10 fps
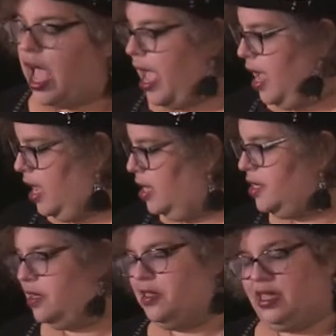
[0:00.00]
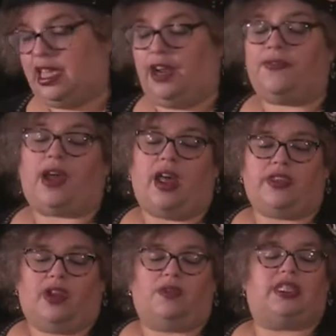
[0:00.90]
And their
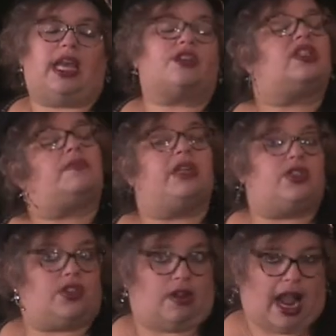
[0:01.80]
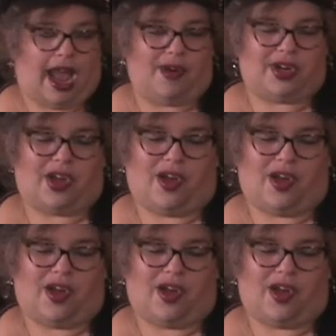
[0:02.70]
father was actually the minister out